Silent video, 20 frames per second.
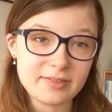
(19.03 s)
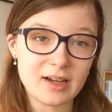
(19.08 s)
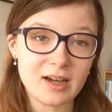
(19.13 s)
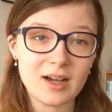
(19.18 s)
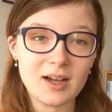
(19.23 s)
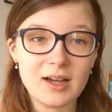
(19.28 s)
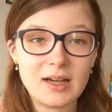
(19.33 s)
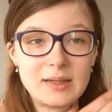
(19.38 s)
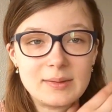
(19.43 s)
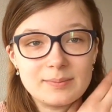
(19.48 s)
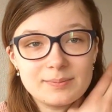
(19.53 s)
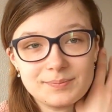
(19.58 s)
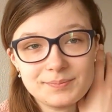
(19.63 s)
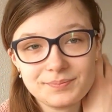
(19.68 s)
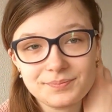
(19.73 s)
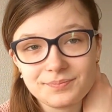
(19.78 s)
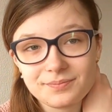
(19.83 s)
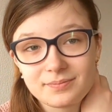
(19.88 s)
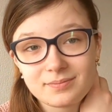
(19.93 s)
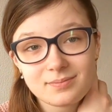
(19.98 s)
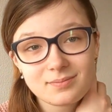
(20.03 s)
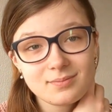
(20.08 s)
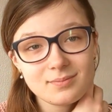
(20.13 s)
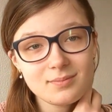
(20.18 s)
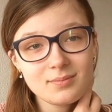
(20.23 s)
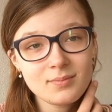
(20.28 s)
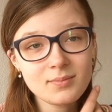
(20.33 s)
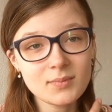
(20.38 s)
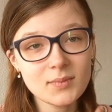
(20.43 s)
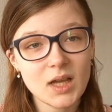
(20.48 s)

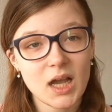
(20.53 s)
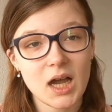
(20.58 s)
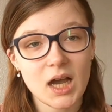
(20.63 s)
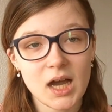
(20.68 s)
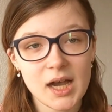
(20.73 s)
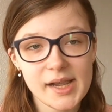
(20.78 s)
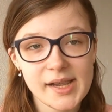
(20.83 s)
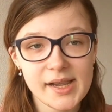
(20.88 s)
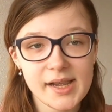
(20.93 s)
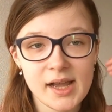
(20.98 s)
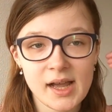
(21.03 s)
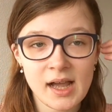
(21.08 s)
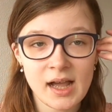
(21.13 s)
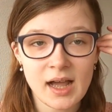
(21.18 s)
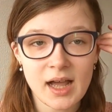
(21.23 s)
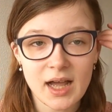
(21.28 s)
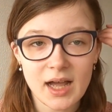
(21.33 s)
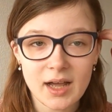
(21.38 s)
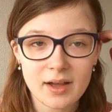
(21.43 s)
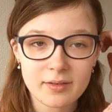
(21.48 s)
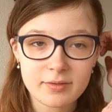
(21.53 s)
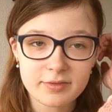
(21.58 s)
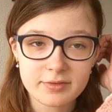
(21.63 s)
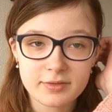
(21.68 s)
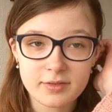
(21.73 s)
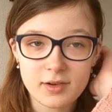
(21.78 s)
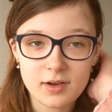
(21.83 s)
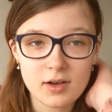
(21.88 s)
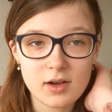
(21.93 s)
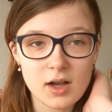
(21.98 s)
I have
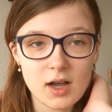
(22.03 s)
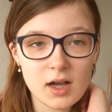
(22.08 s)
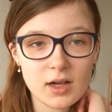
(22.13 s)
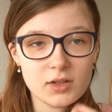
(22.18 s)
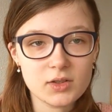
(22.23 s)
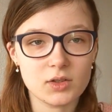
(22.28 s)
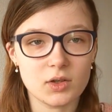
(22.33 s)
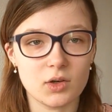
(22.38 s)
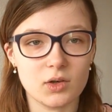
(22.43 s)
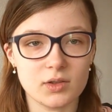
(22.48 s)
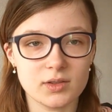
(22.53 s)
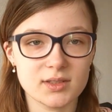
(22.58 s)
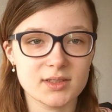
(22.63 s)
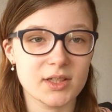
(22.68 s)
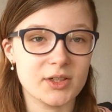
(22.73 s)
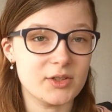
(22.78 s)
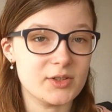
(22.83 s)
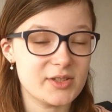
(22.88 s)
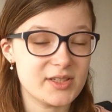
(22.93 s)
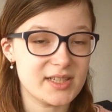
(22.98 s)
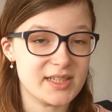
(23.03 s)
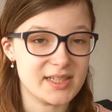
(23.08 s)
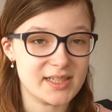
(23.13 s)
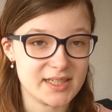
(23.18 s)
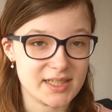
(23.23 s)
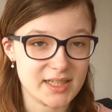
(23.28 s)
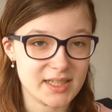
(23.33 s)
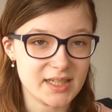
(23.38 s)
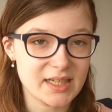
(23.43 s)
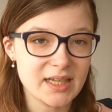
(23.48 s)
got
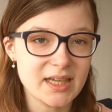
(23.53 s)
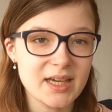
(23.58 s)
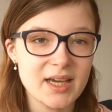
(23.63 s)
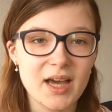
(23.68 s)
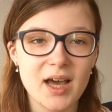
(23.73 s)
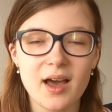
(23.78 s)
OCD.